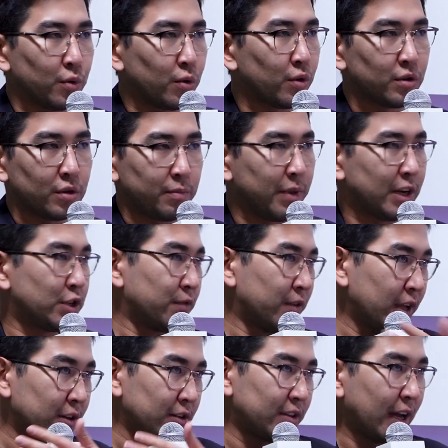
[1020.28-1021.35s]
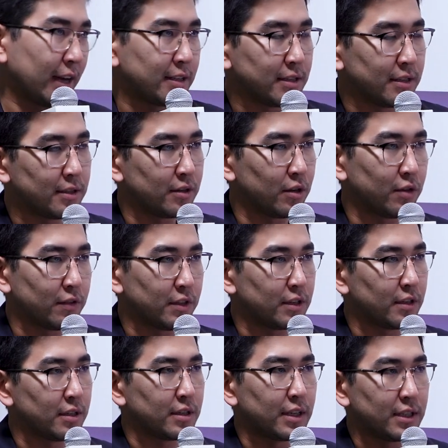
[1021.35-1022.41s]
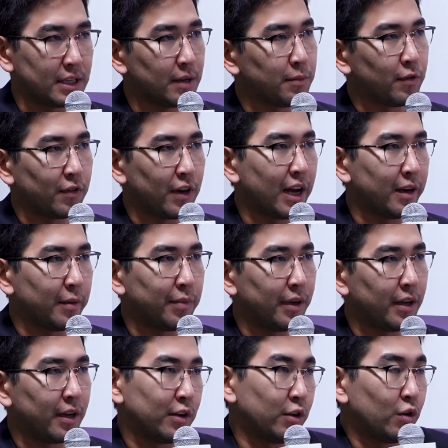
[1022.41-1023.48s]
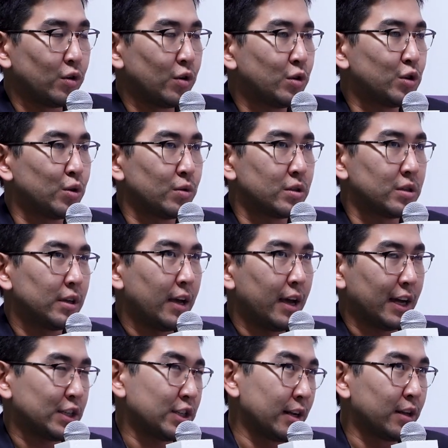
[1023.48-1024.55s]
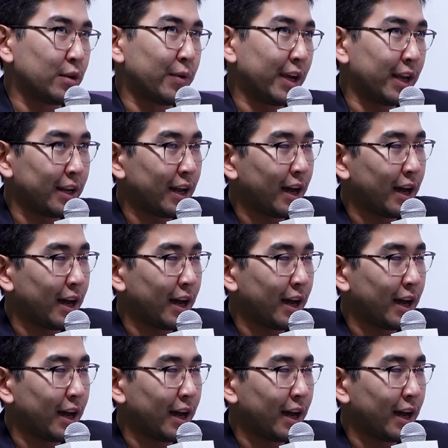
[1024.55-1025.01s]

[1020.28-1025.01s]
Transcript: order a bunch of other taxi services, and same with Alipay. And you choose. Actually, the way in